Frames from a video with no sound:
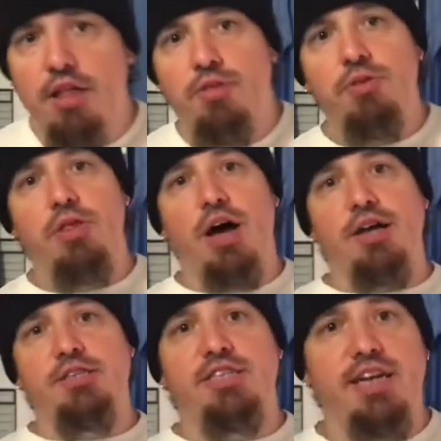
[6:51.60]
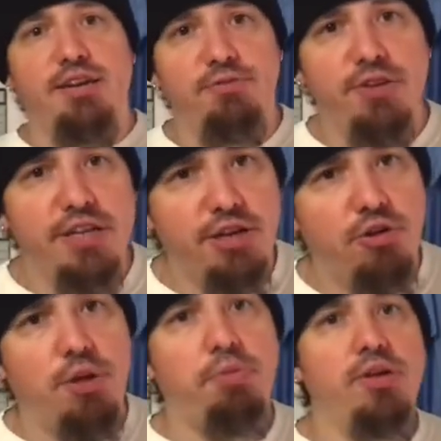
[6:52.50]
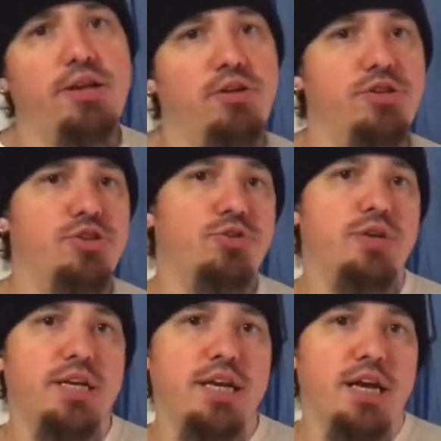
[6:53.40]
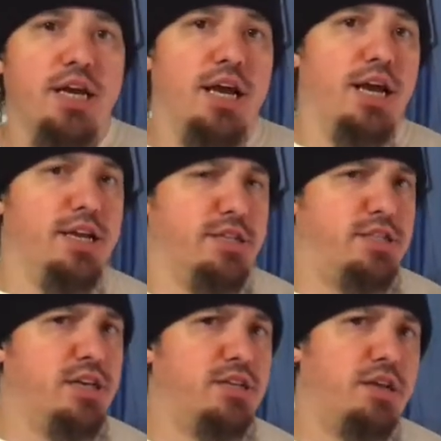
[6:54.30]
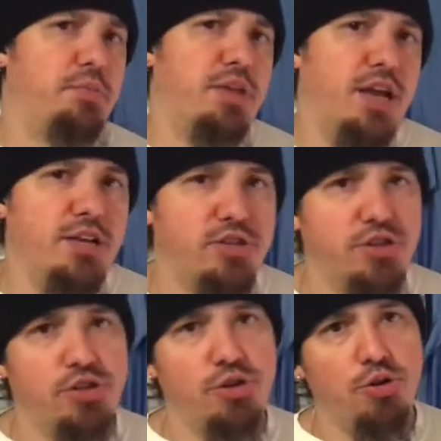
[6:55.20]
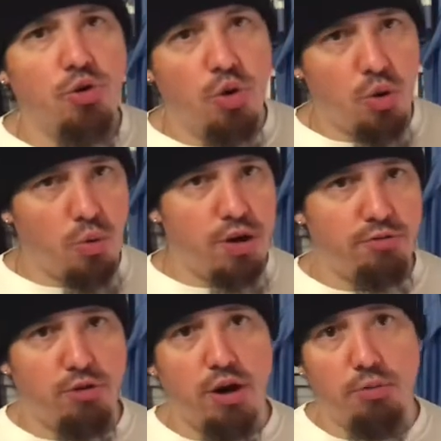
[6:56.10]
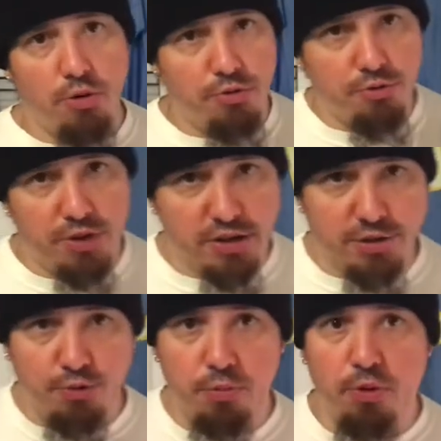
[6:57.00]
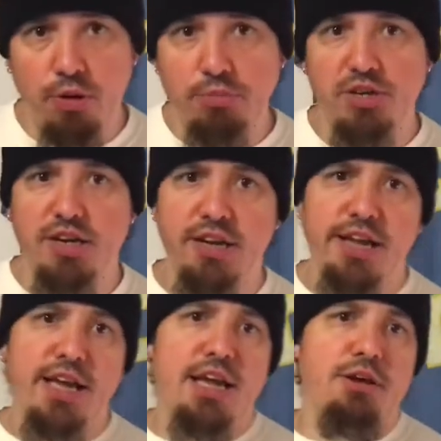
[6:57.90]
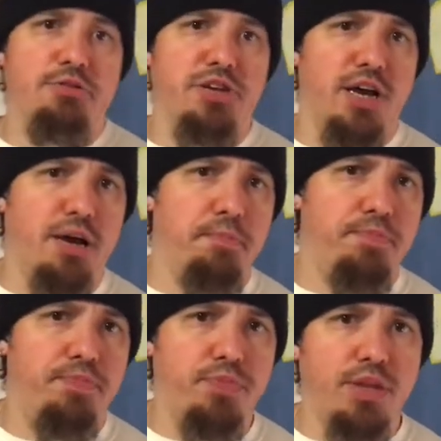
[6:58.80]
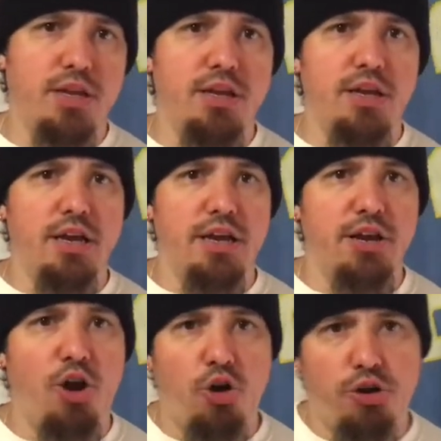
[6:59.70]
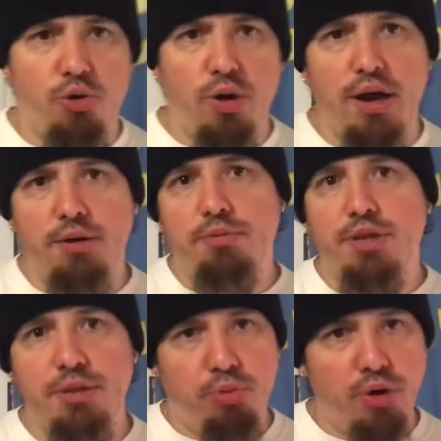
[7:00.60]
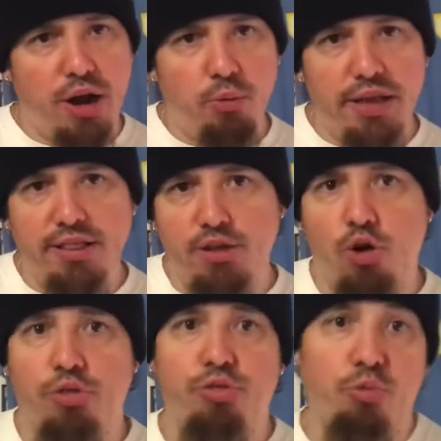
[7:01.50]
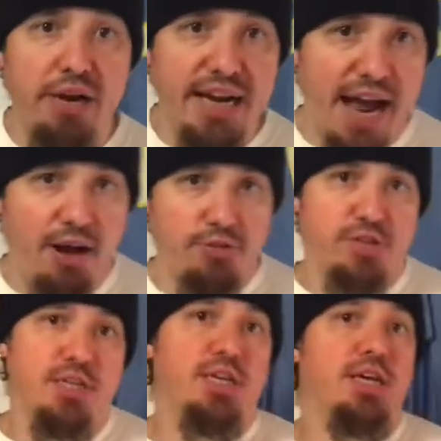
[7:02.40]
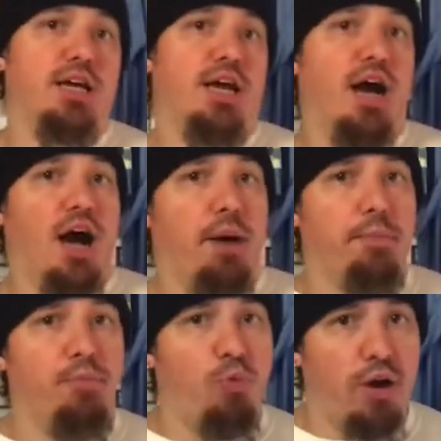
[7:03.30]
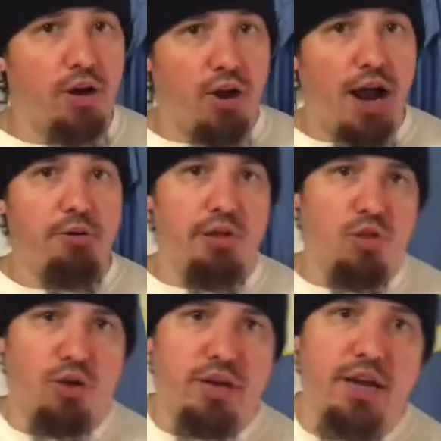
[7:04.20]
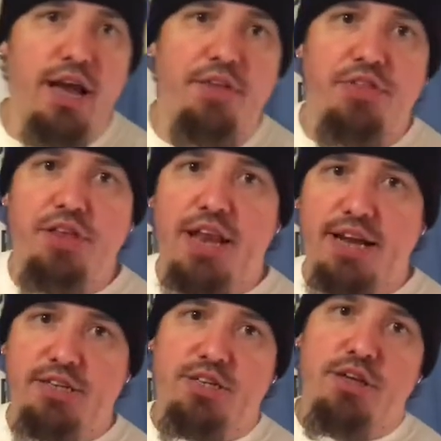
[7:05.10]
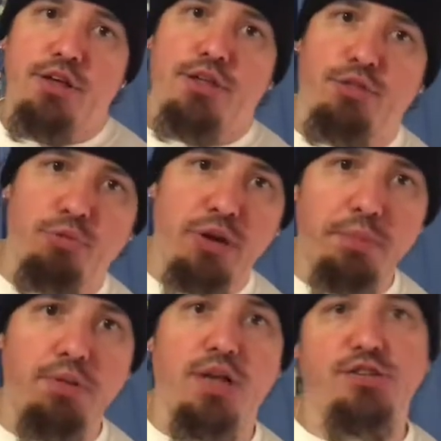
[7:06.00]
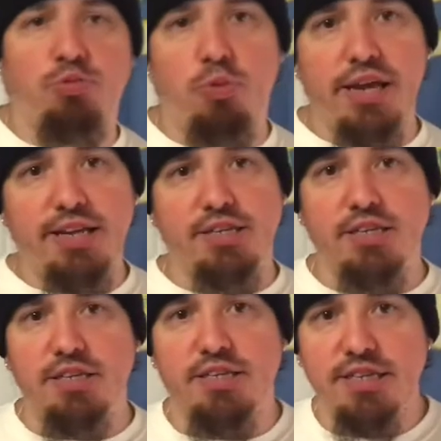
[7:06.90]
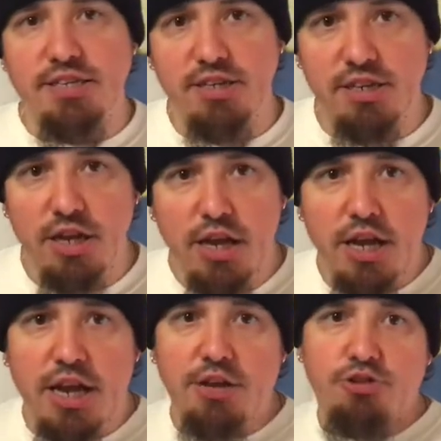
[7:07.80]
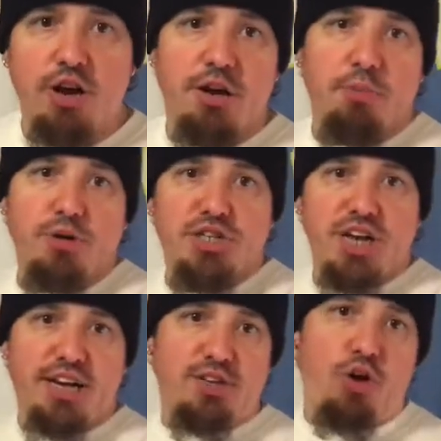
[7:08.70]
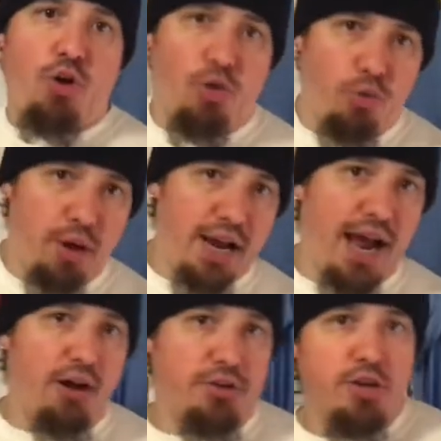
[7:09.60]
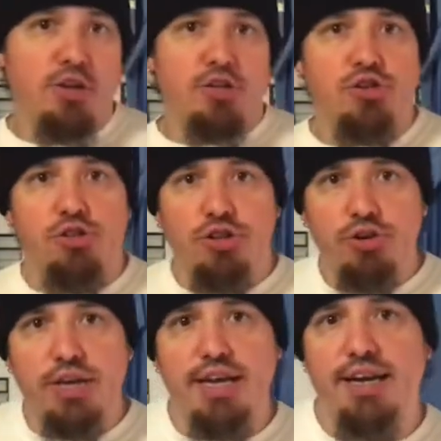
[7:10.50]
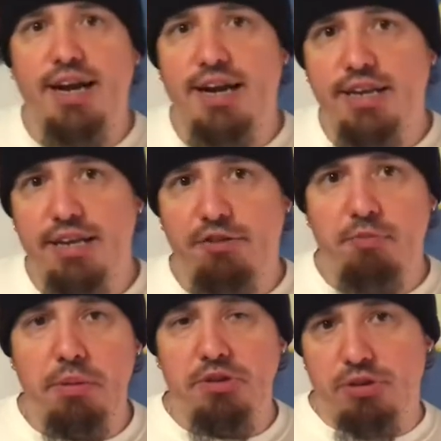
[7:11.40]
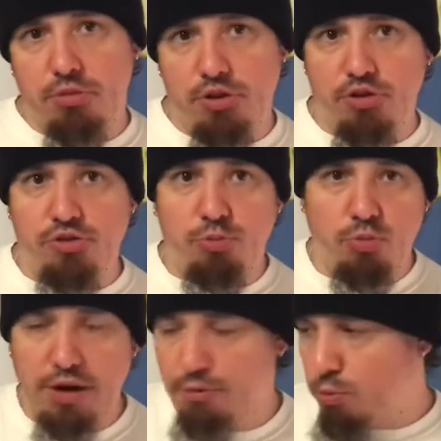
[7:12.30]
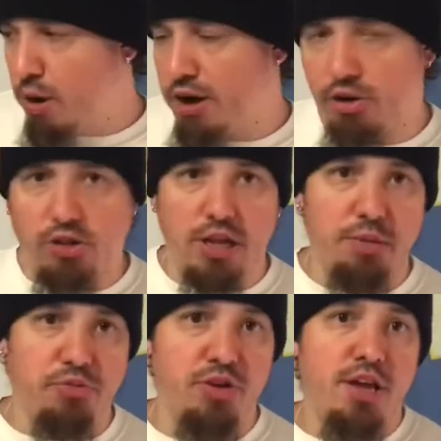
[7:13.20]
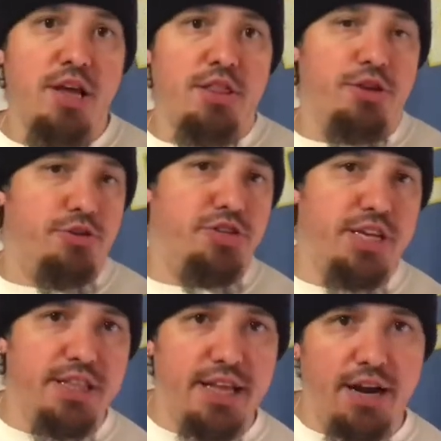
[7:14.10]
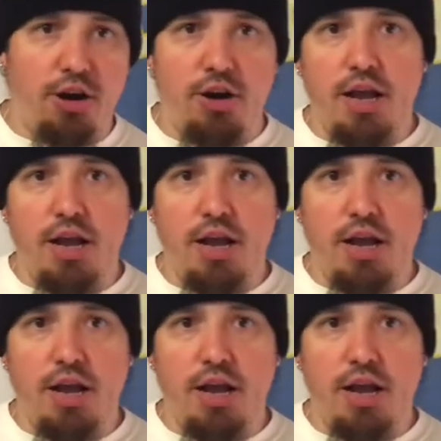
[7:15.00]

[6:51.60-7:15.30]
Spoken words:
The second video I plan on doing is something I used to do whenever I wrote for the fantasy football website. It was an article I did out weekly called 3 and Out, where I would look at the next 3+ weeks of the season and try to project all the way out so that you could get an idea of maybe some of those waiver wire claims that are sitting there.